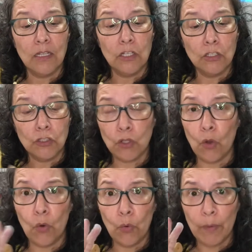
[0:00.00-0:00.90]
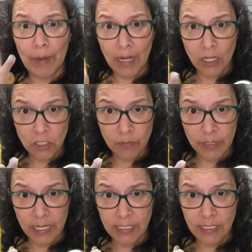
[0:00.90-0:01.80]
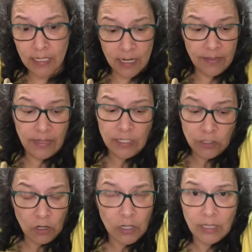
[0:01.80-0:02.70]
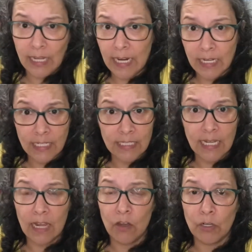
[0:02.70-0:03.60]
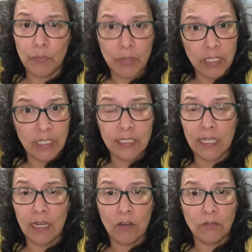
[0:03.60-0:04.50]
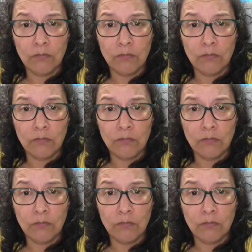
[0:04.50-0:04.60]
so when my customer gets it and they start laying it down and putting it down,